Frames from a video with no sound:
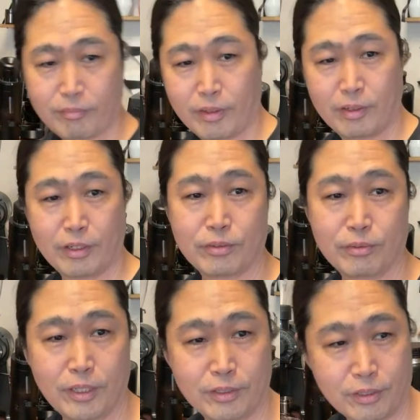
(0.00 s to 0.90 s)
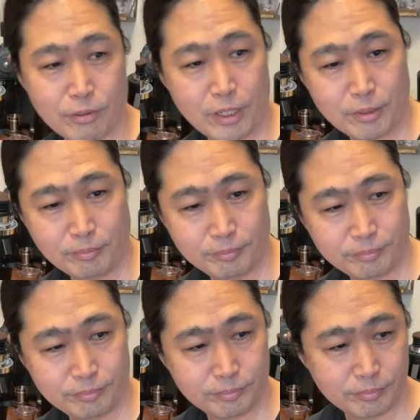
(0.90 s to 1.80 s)
Let's do 18 gram.
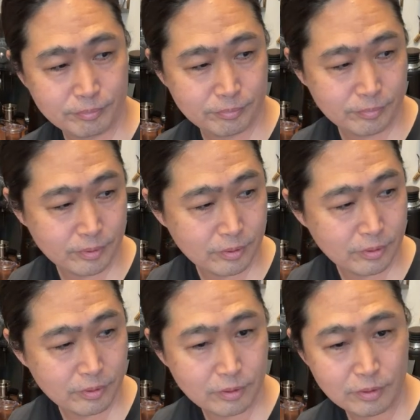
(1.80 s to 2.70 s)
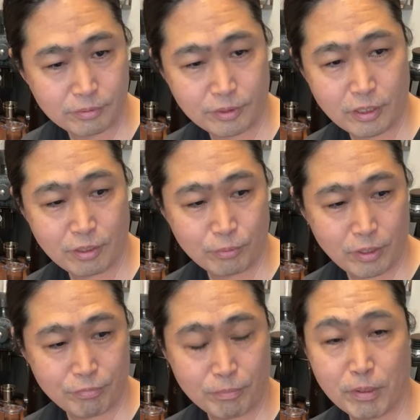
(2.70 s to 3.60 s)
You got, we got a
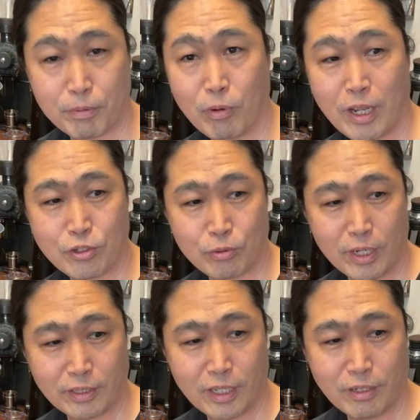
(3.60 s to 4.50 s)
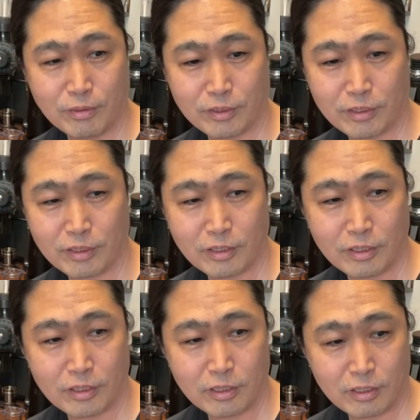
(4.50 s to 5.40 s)
few people watching right now.
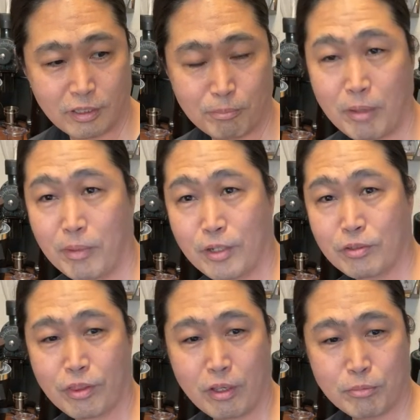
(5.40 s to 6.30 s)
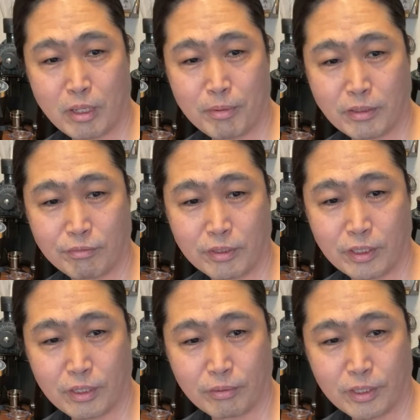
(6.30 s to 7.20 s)
Uh, make sure thumbs up on the
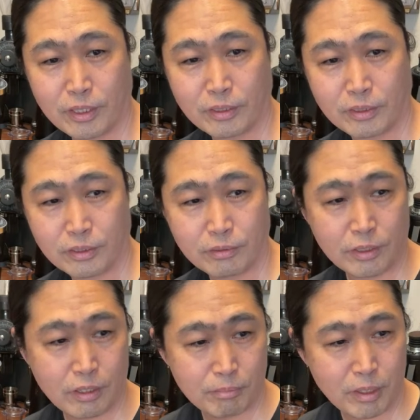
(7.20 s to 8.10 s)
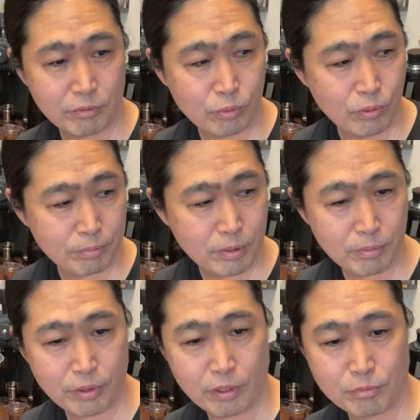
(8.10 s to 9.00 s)
video, okay? We got about 20 people
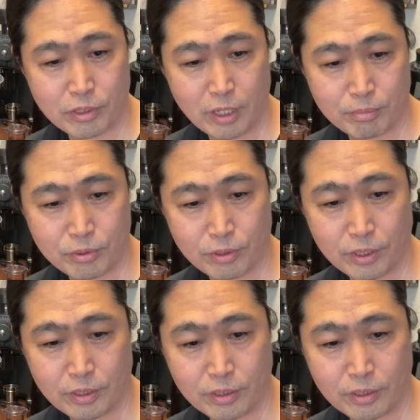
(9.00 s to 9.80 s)
thumbs up, so yeah.